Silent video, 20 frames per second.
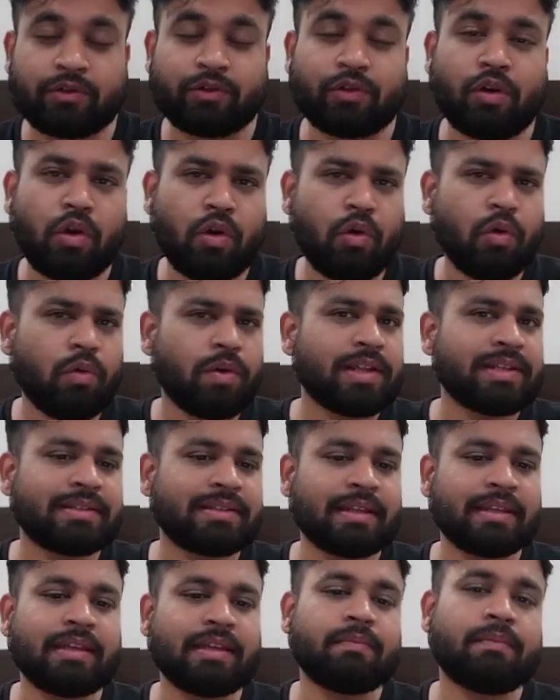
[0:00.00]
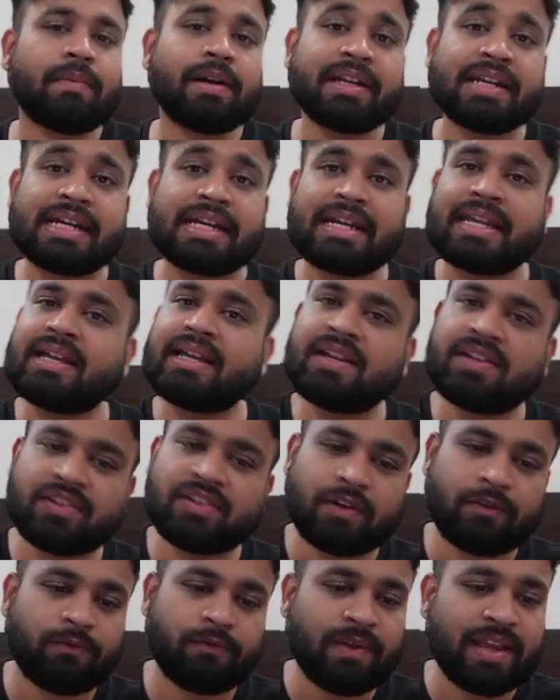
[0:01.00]
So load is nothing but
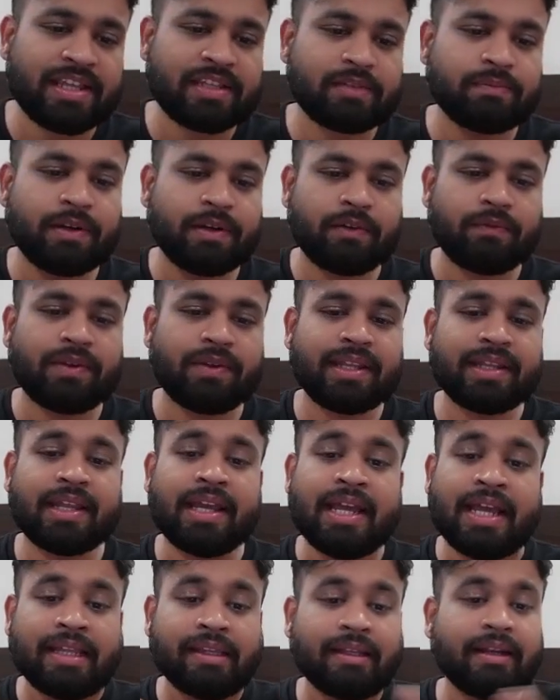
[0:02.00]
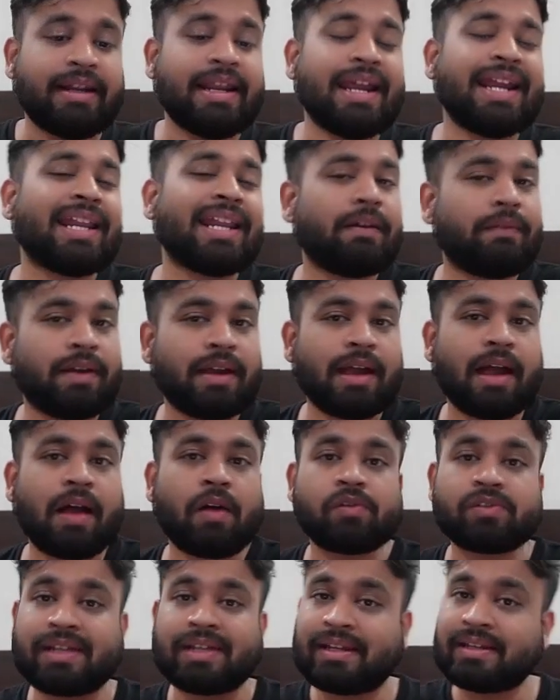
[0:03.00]
integration phase between the data
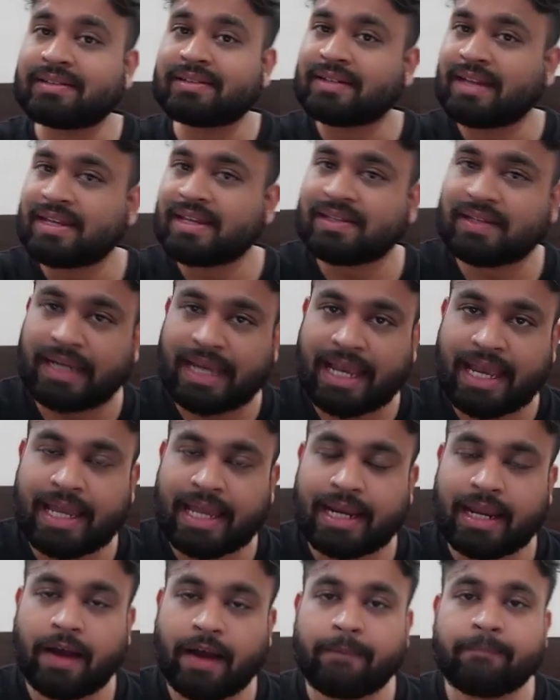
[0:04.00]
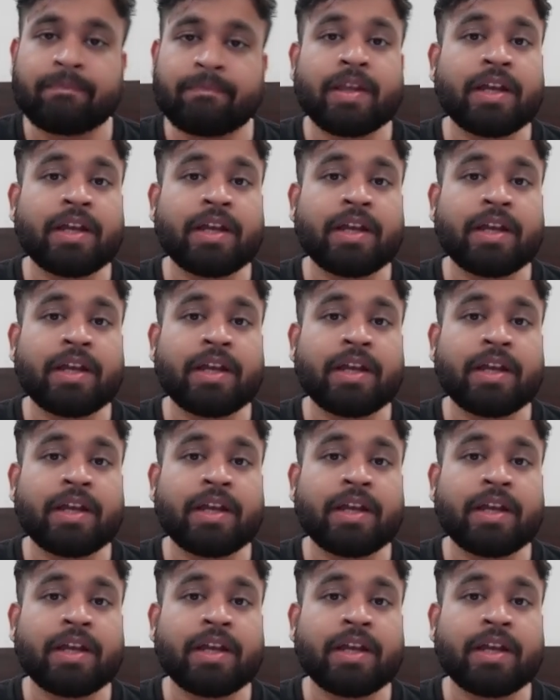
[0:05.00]
warehouse and the staging area.